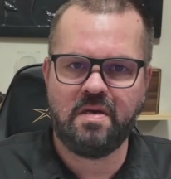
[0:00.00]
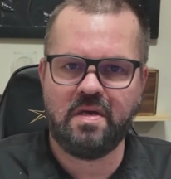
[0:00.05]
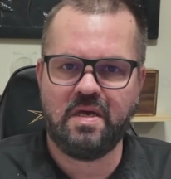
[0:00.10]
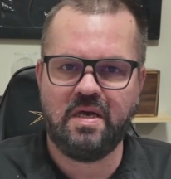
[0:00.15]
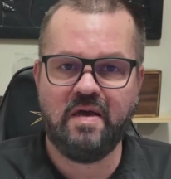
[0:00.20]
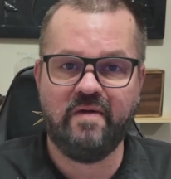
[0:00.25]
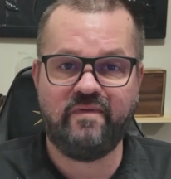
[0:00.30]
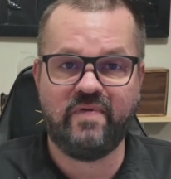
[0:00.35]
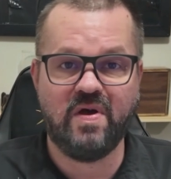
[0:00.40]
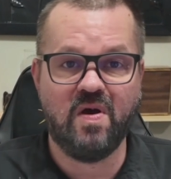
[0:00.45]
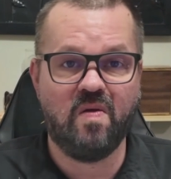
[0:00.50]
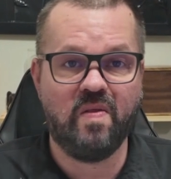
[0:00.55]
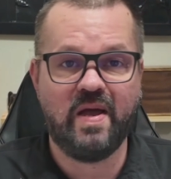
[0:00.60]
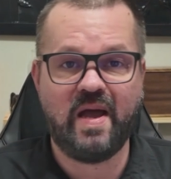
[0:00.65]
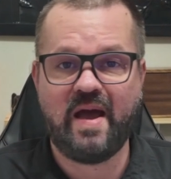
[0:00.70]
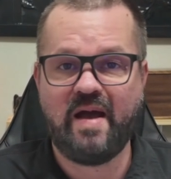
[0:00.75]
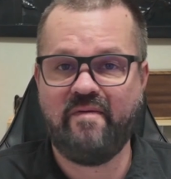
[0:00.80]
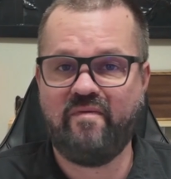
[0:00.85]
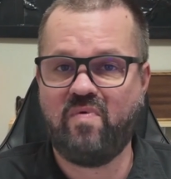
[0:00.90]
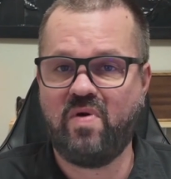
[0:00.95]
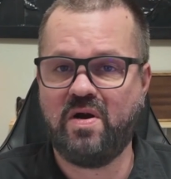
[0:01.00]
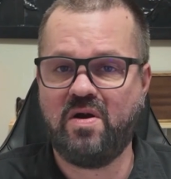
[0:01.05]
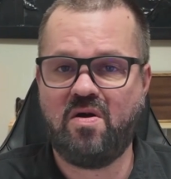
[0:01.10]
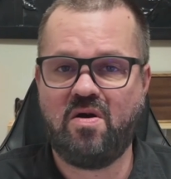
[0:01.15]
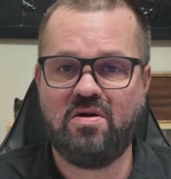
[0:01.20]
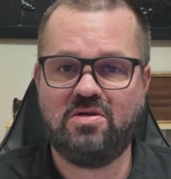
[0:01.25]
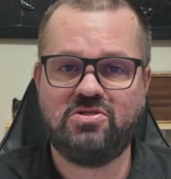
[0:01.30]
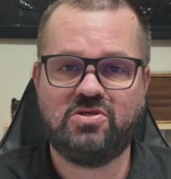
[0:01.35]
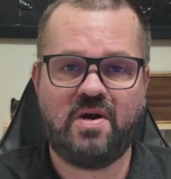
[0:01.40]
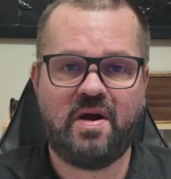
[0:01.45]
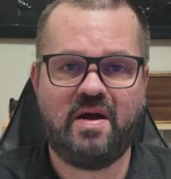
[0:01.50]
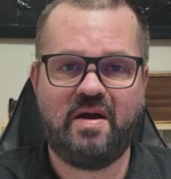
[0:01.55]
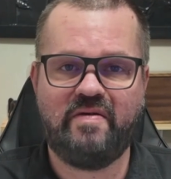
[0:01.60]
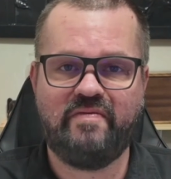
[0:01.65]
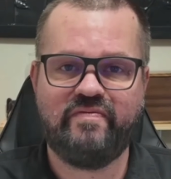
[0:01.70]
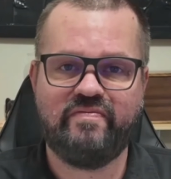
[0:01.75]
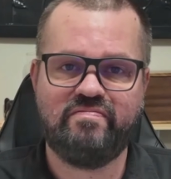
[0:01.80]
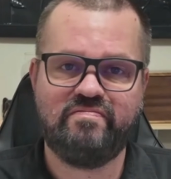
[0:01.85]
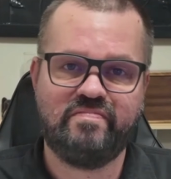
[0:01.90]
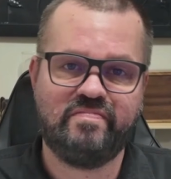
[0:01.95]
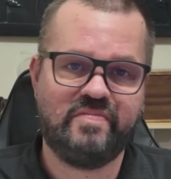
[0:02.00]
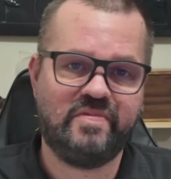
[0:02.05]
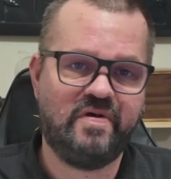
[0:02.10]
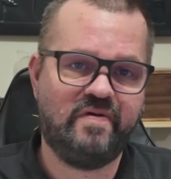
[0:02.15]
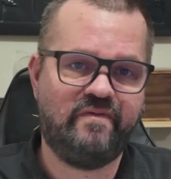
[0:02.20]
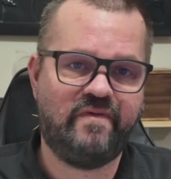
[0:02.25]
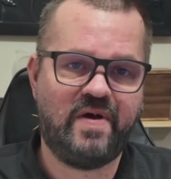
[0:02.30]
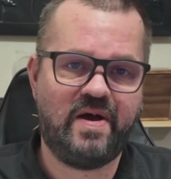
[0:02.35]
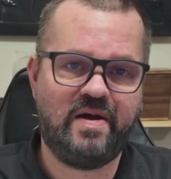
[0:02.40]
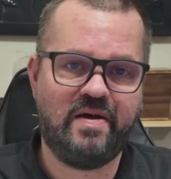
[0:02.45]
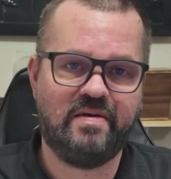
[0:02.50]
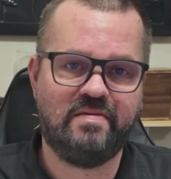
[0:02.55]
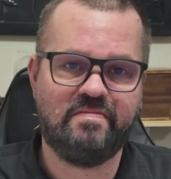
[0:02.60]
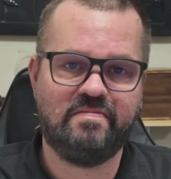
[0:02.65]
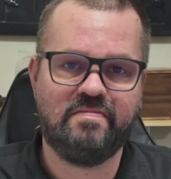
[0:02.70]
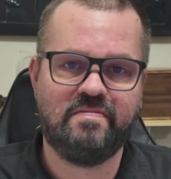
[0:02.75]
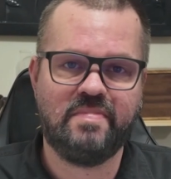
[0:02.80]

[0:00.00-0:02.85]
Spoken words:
If you only have one hard drive, you're fine.